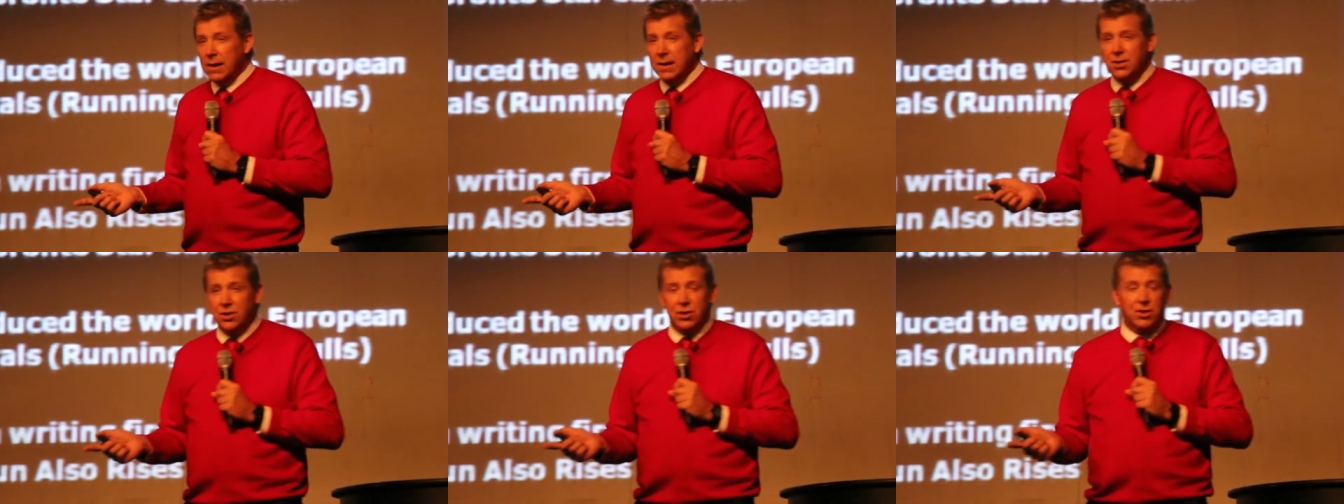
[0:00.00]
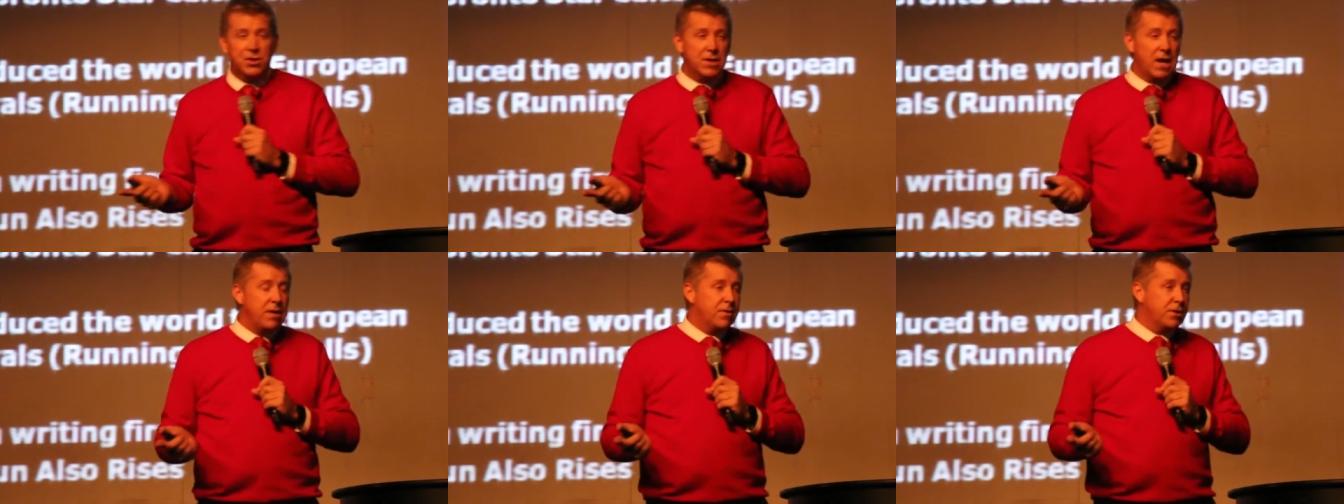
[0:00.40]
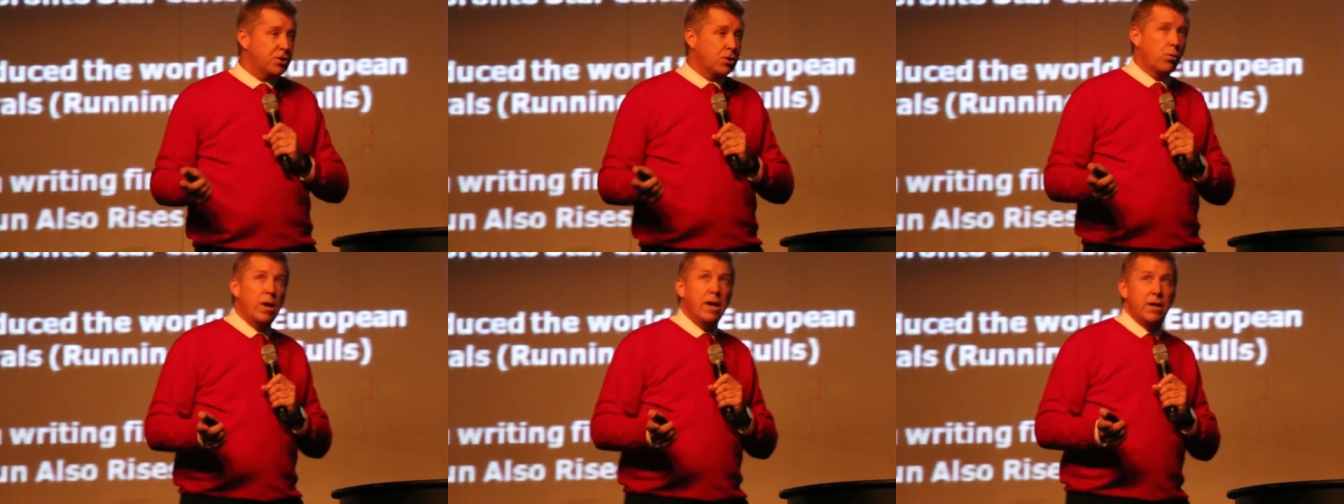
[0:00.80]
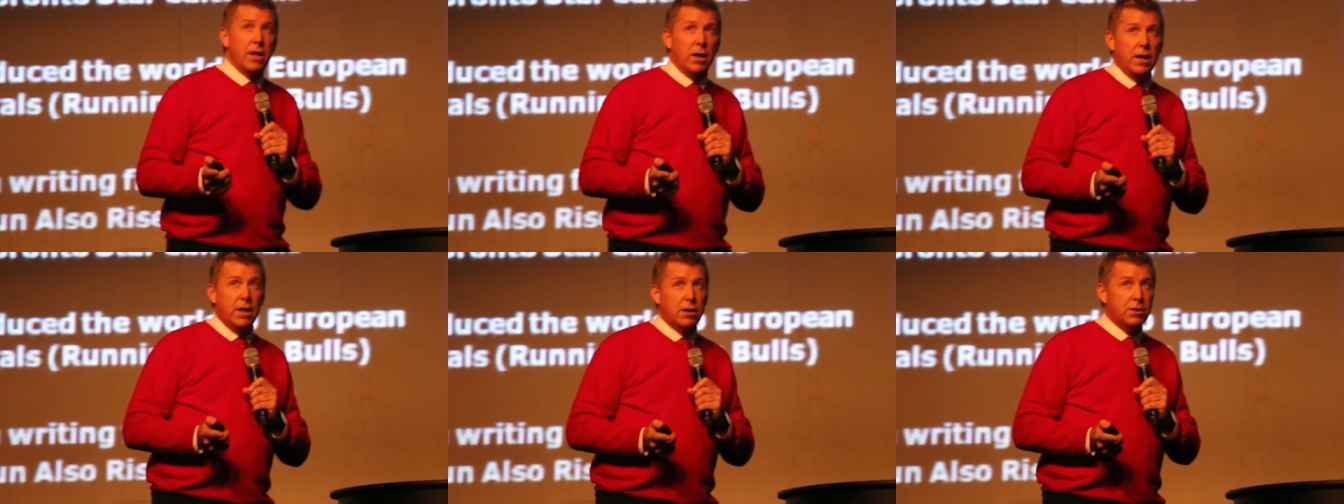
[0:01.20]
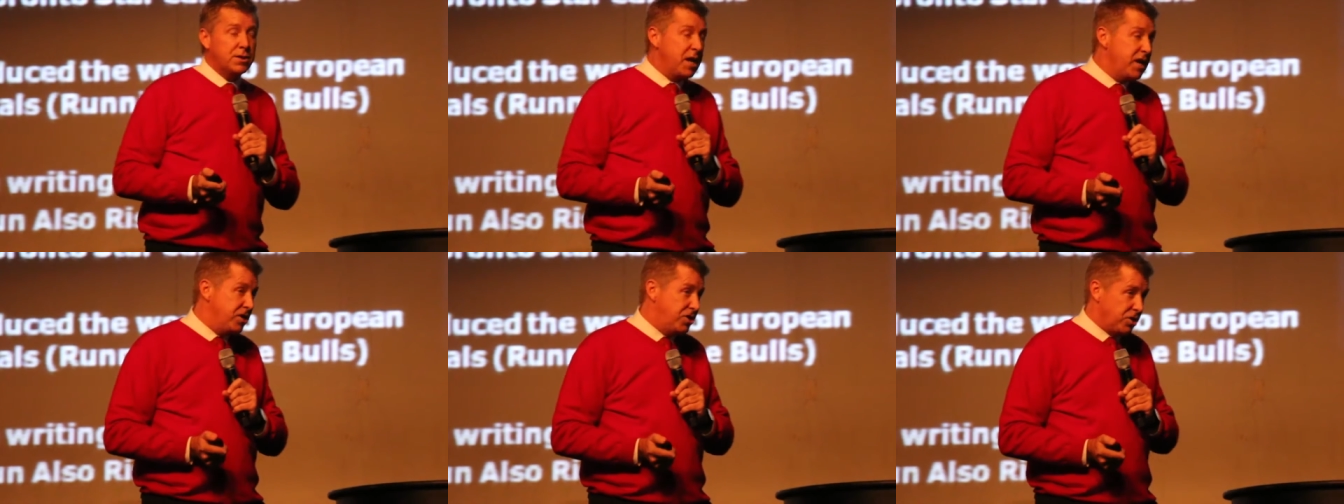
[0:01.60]
Let's just say this created a
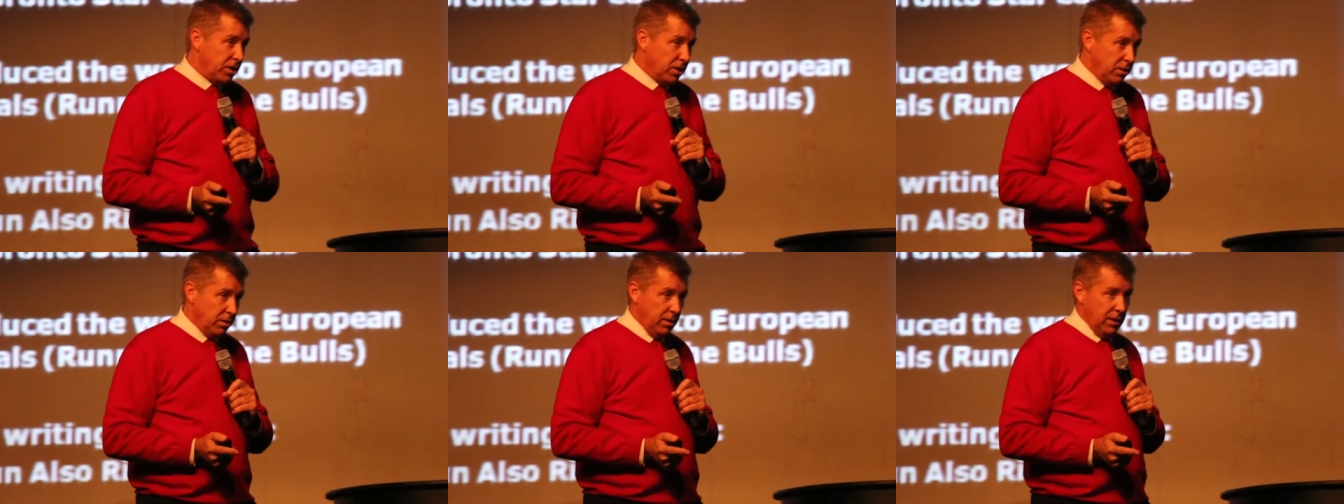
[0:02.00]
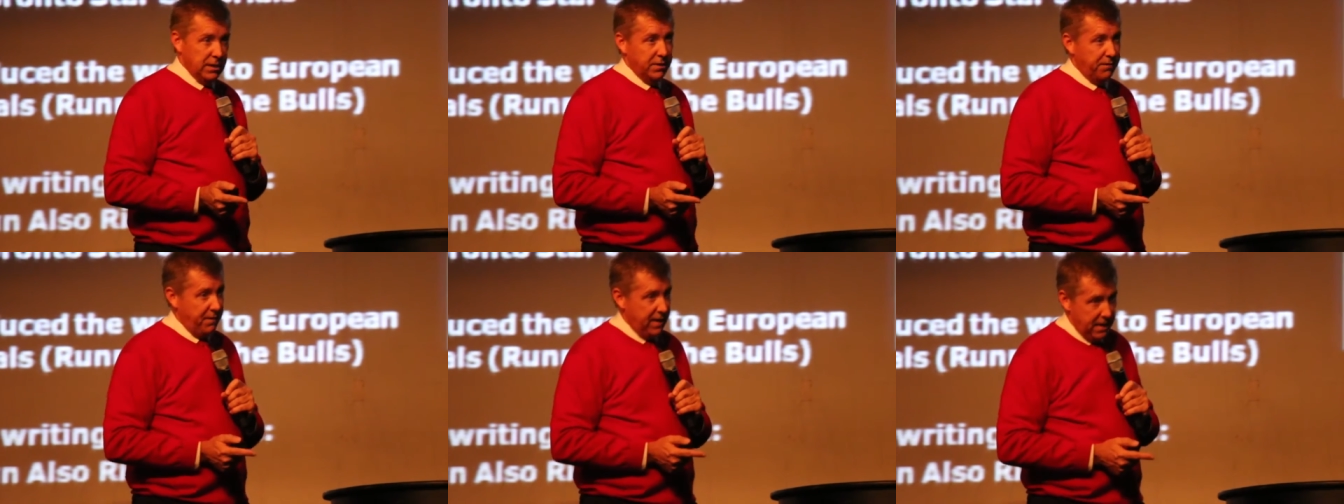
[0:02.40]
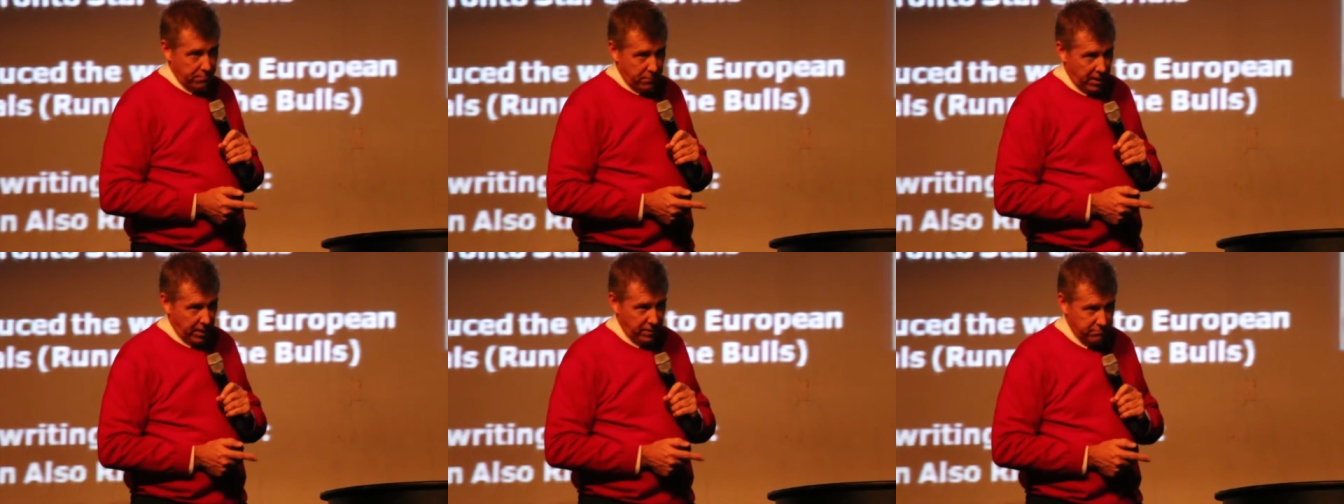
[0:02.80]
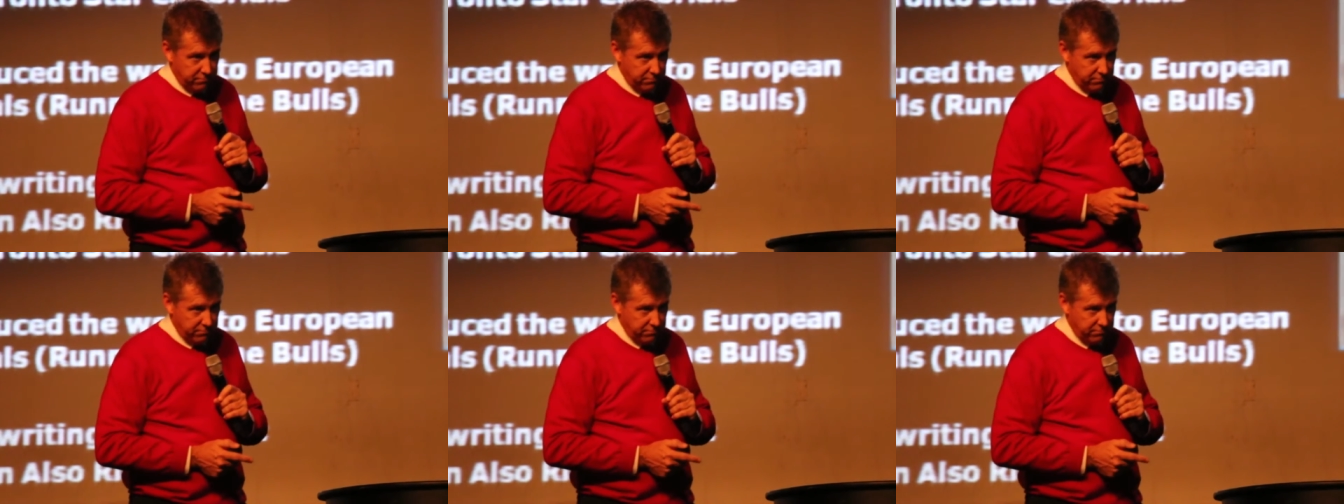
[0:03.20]
little tension in the family.